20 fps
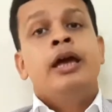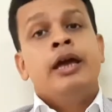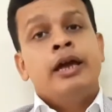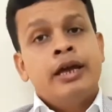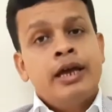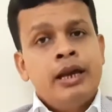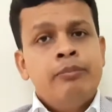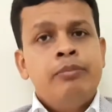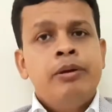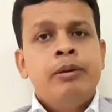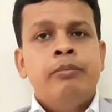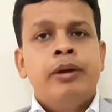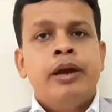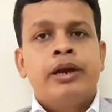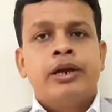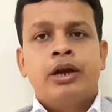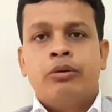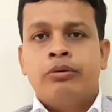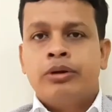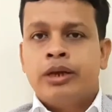can be
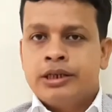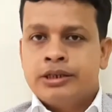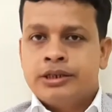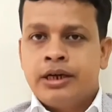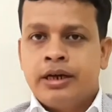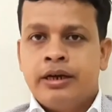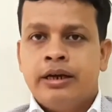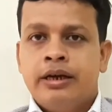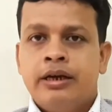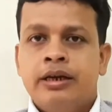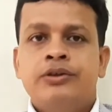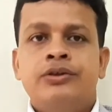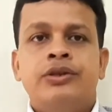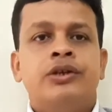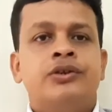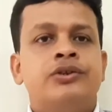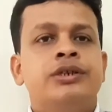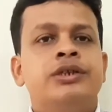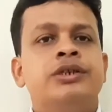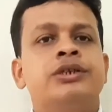made out externally.
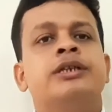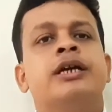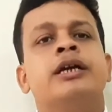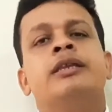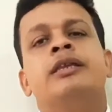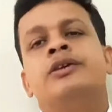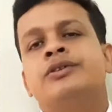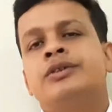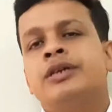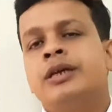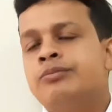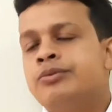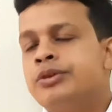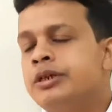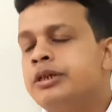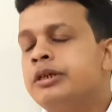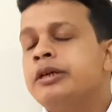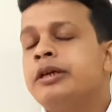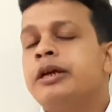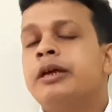The cyst the same
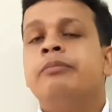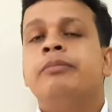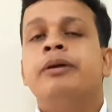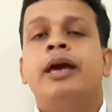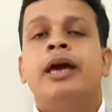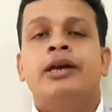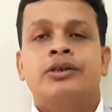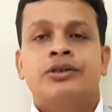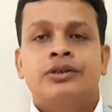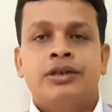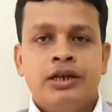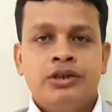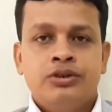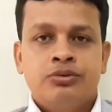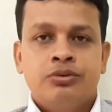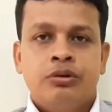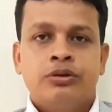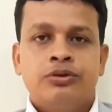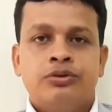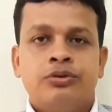sitting can be
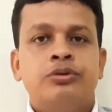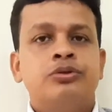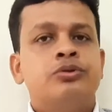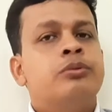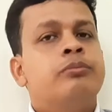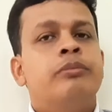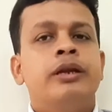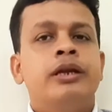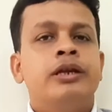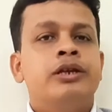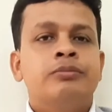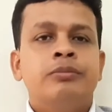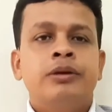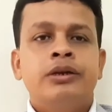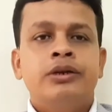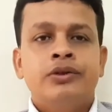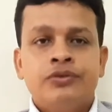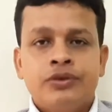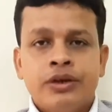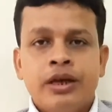excised also. So
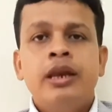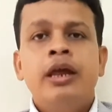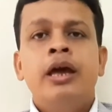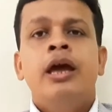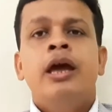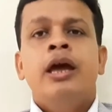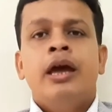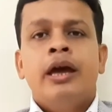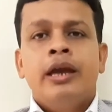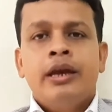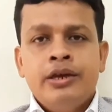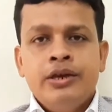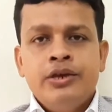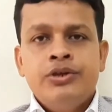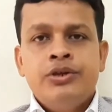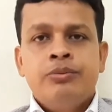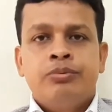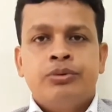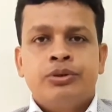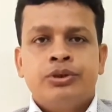management is an
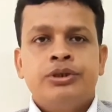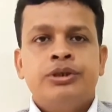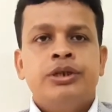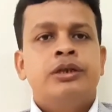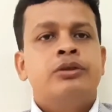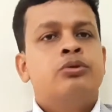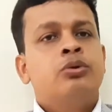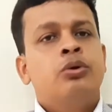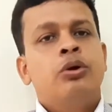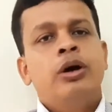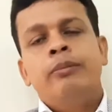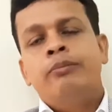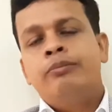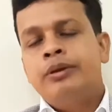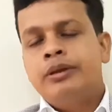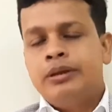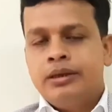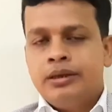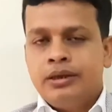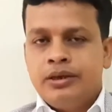easy procedure, though
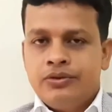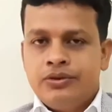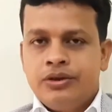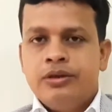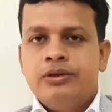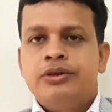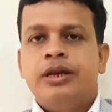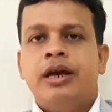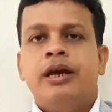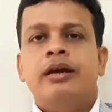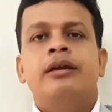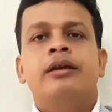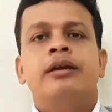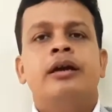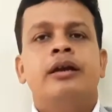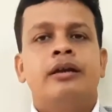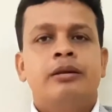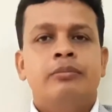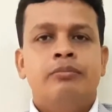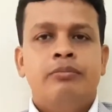everything is done
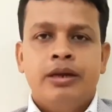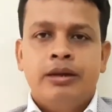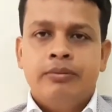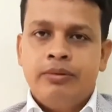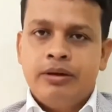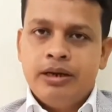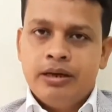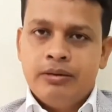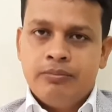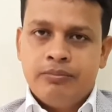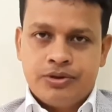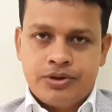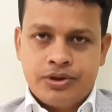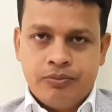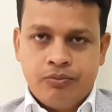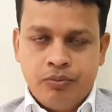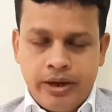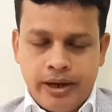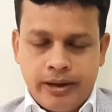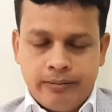here in minimally
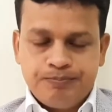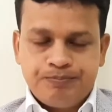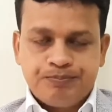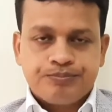invasive way.